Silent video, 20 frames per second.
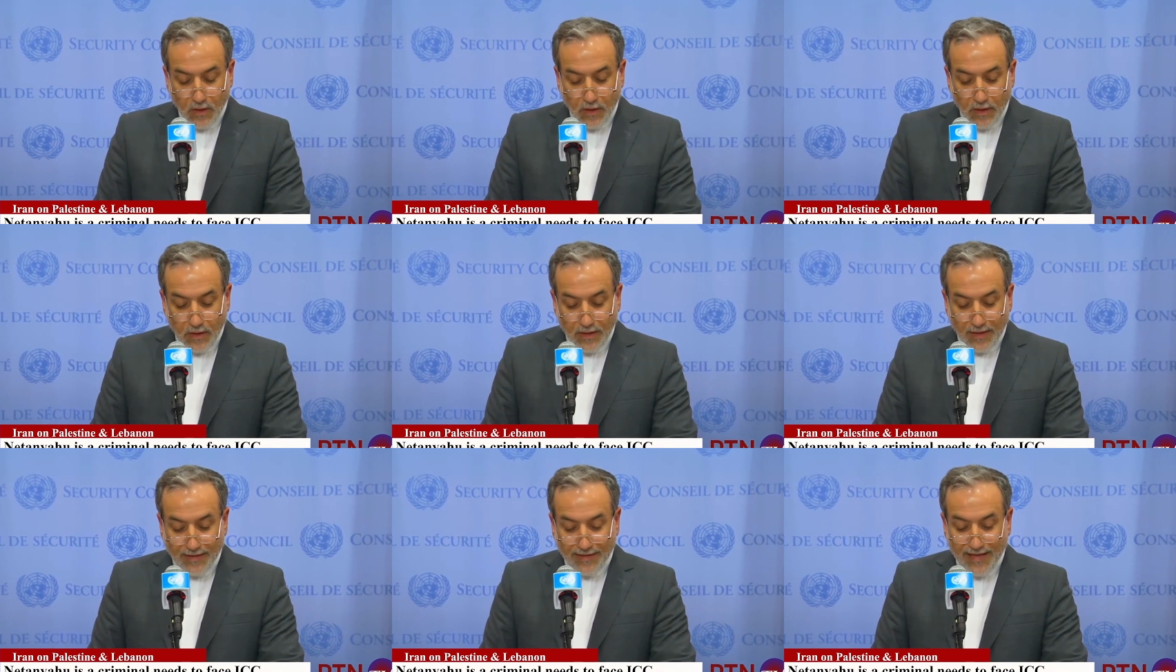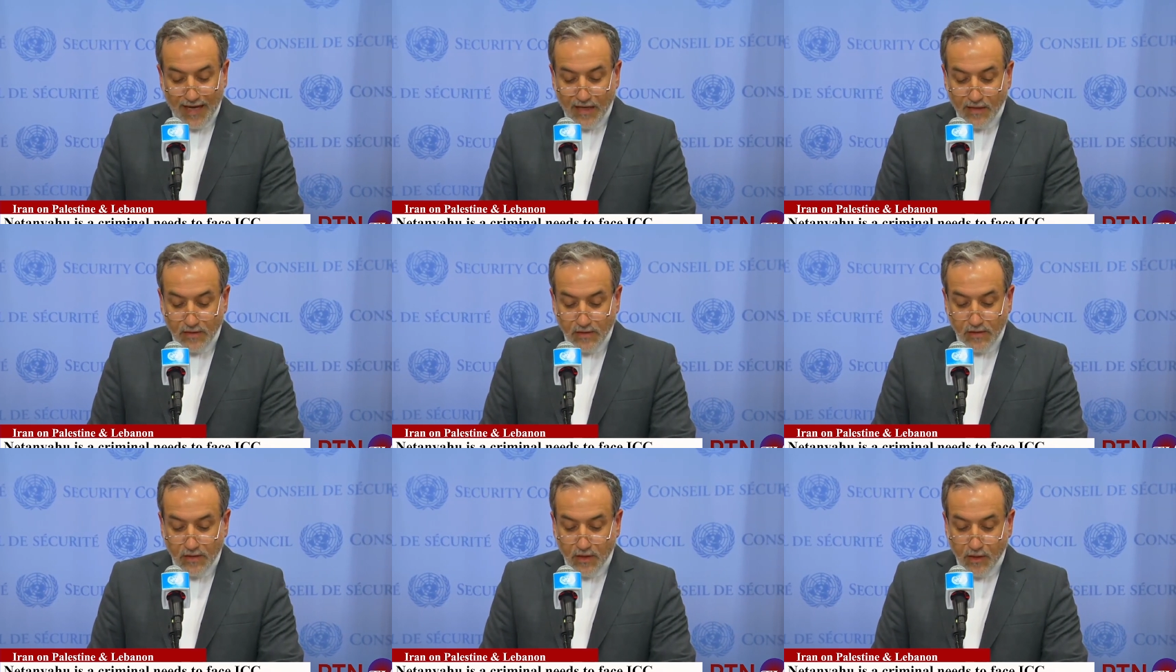in a
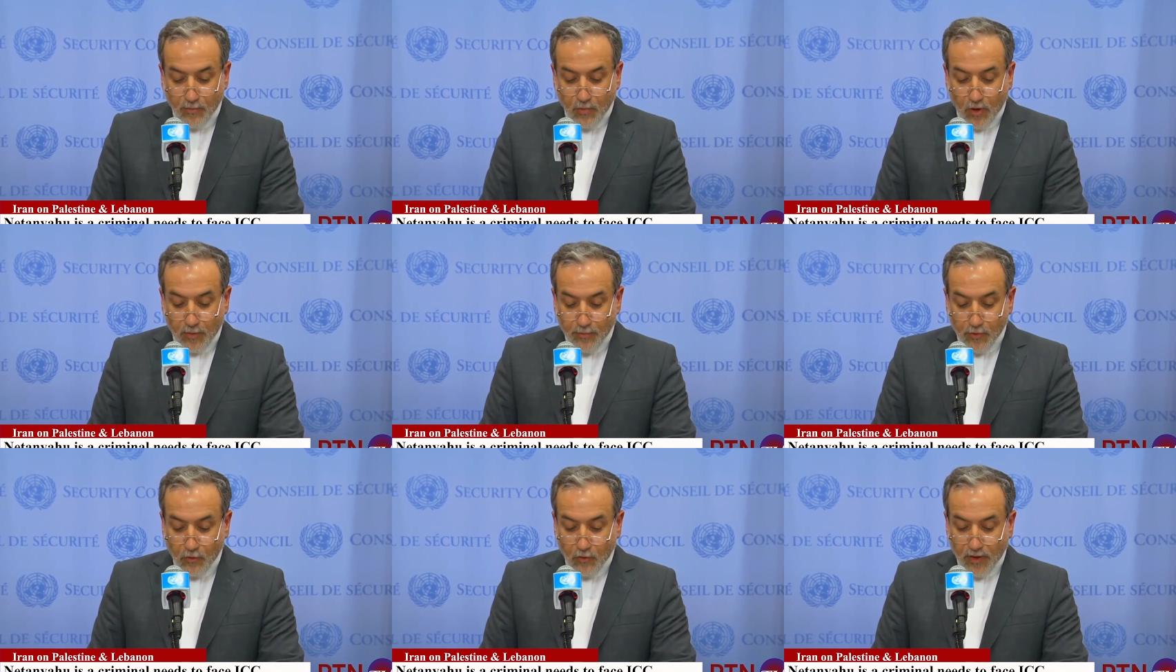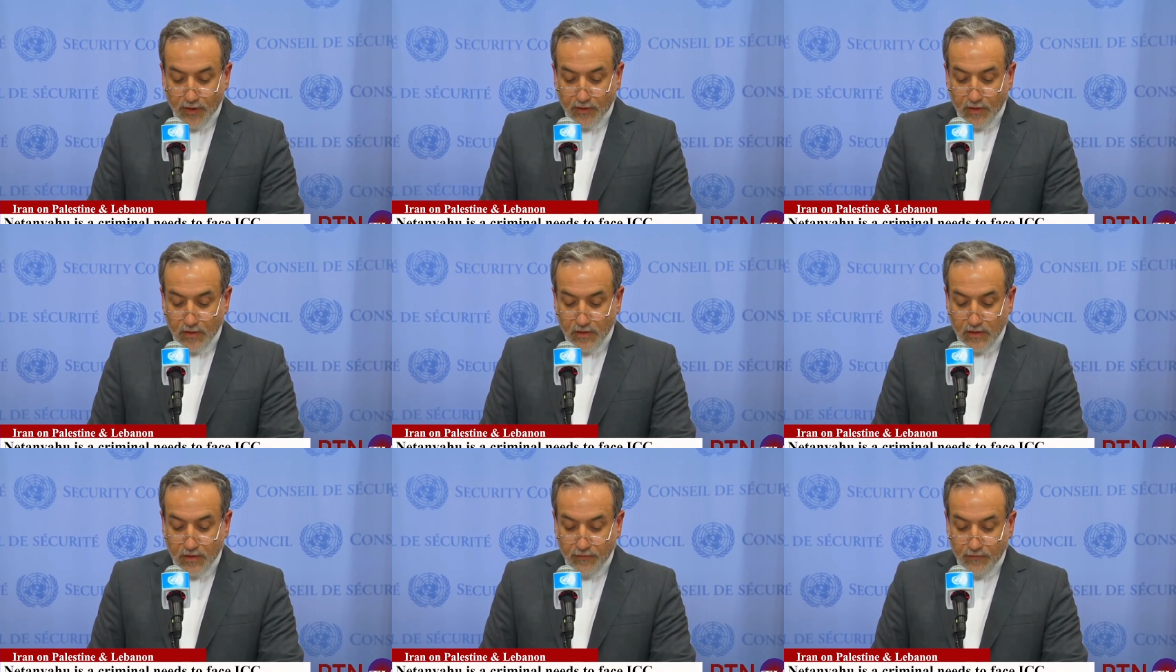densely
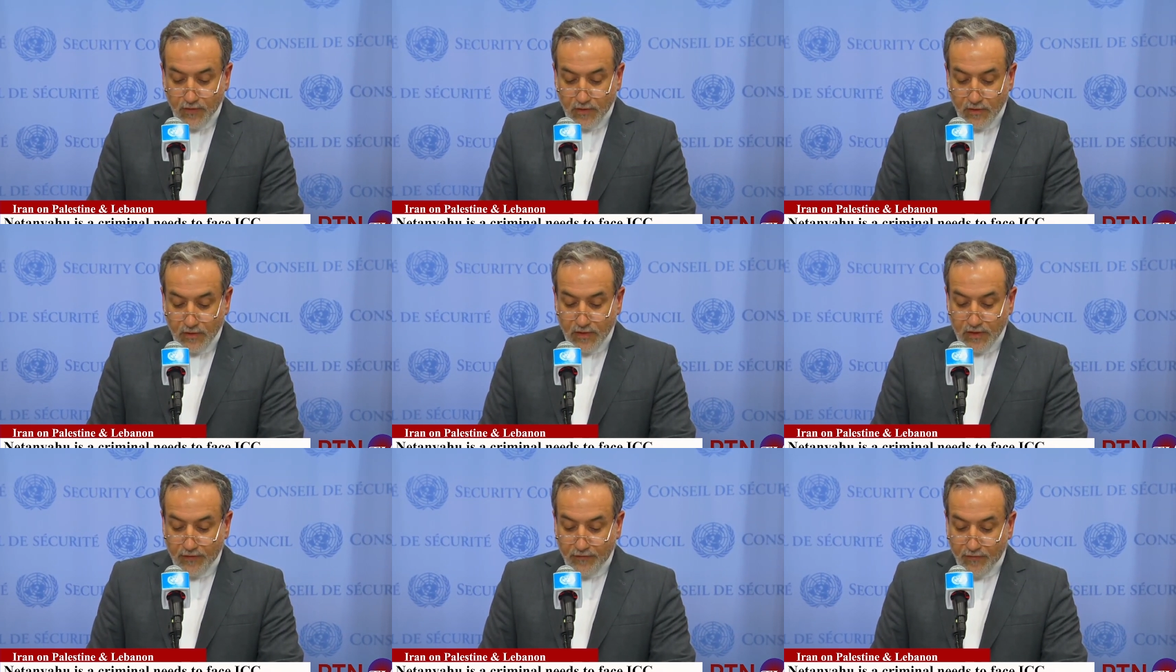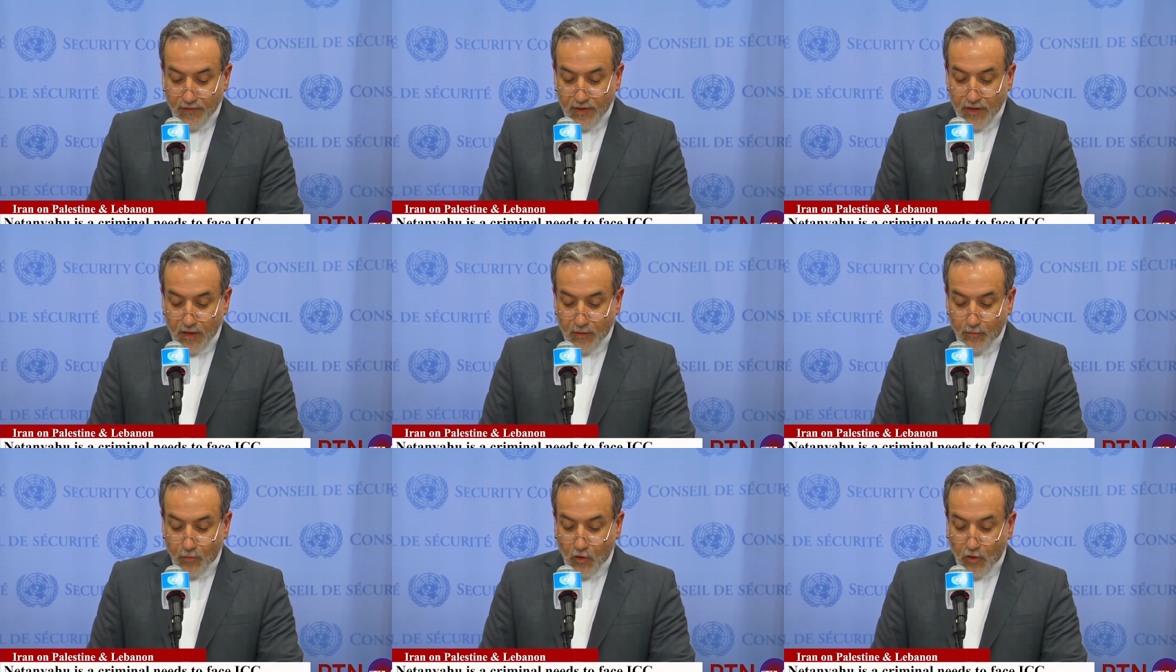populated civil,
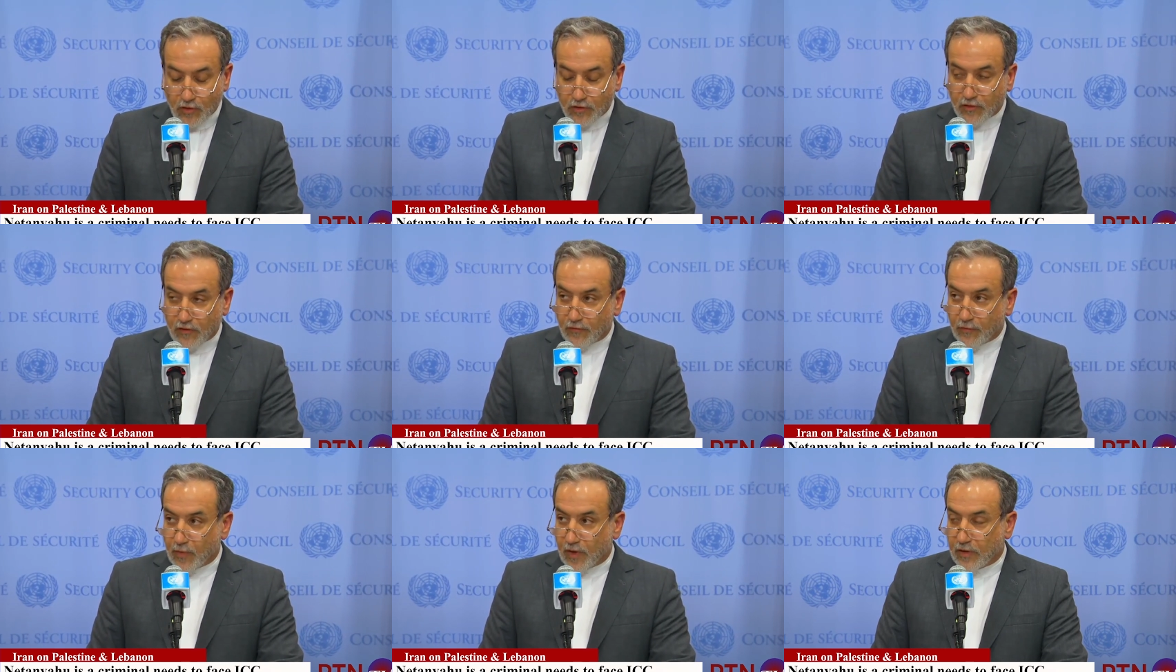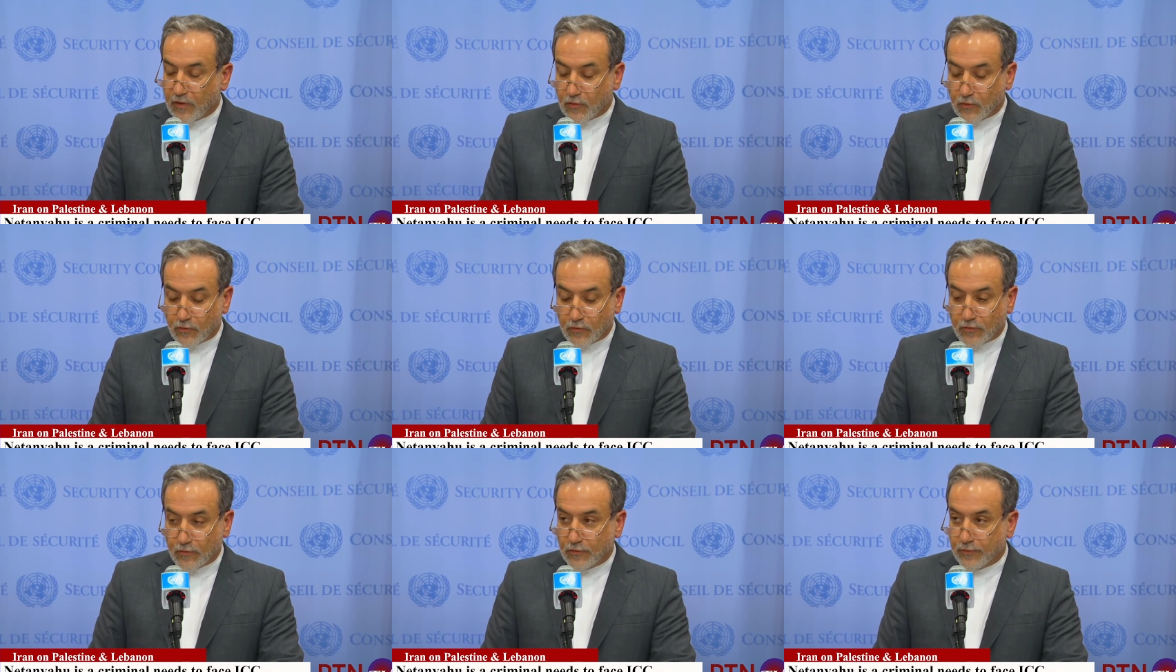civilian part of
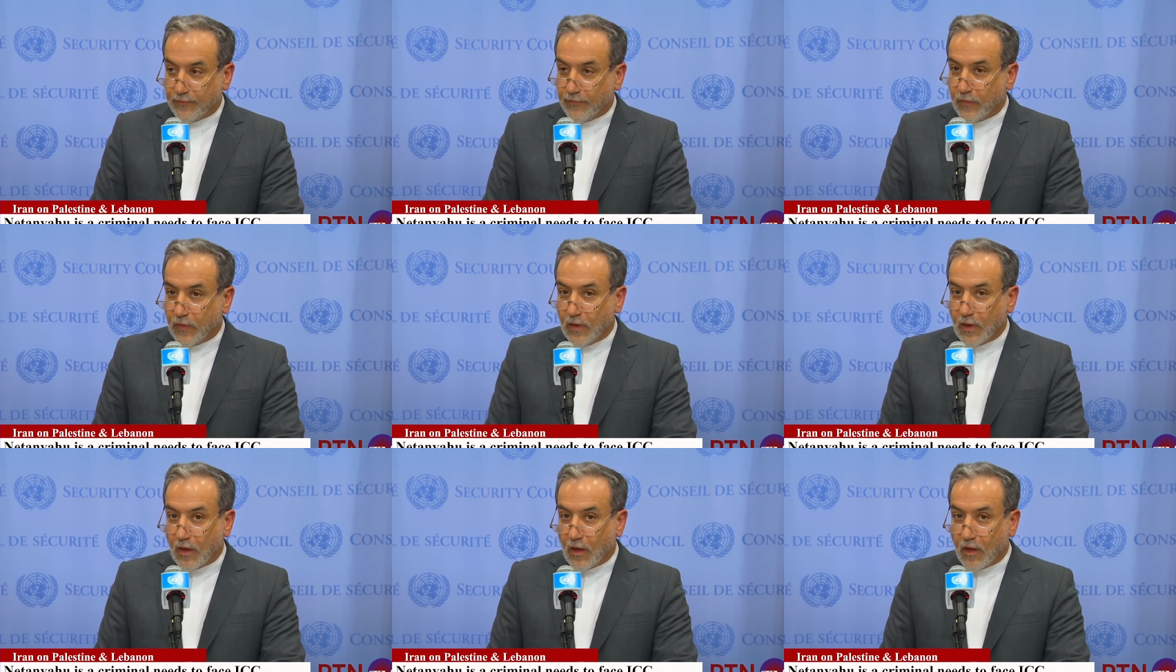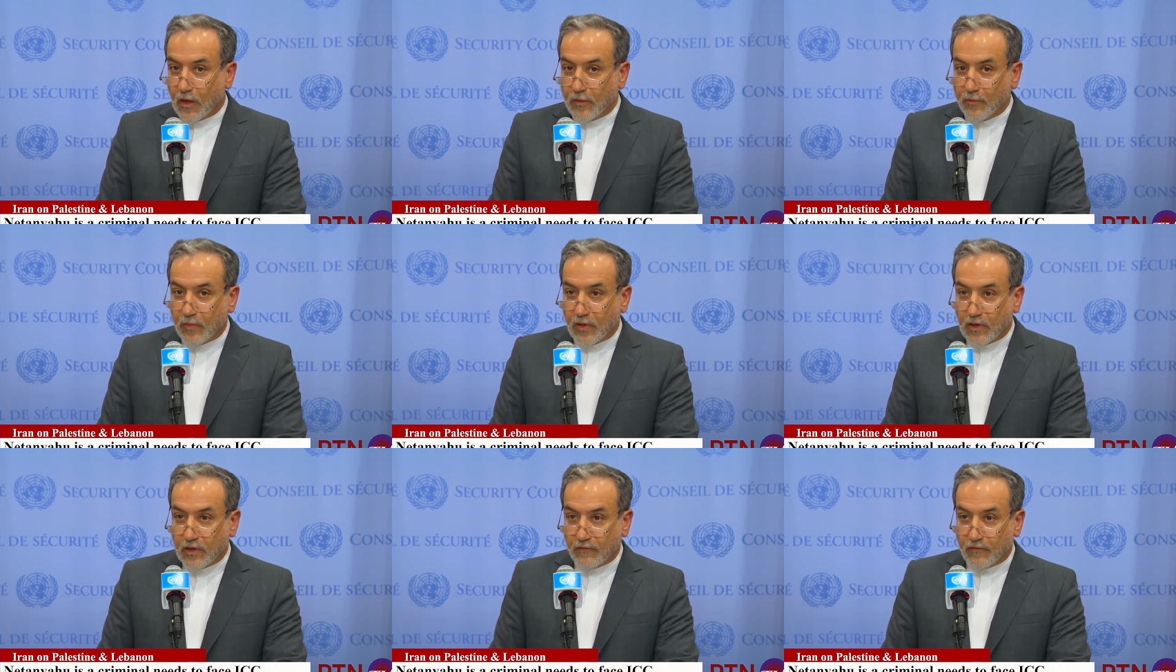Beirut.
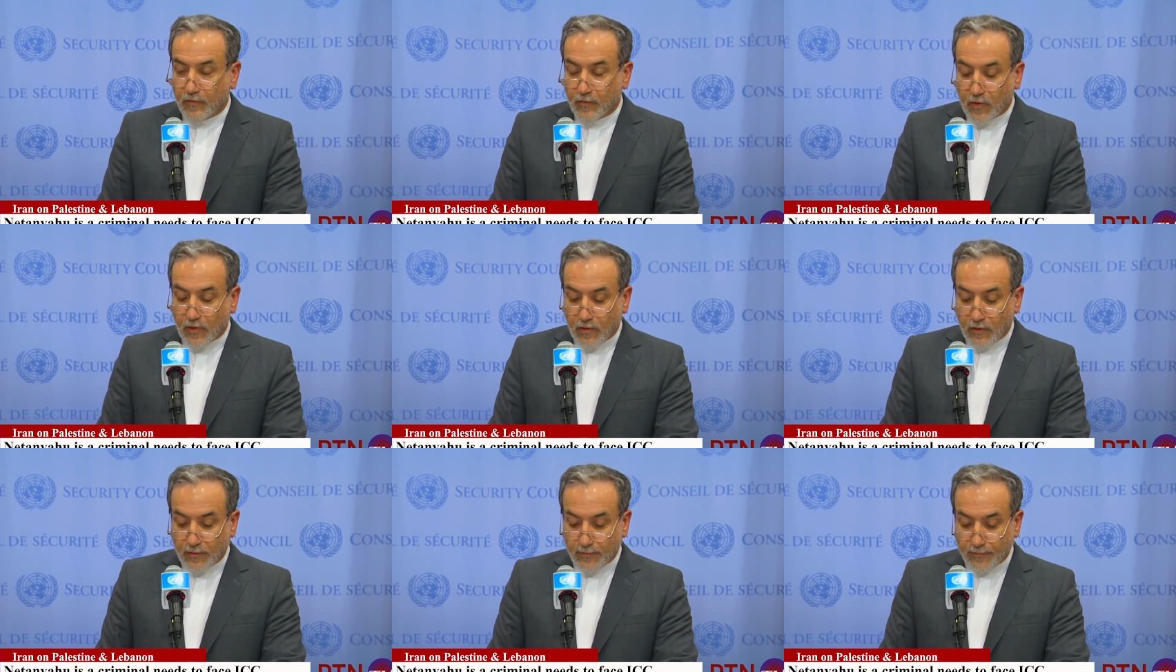Unbelievable.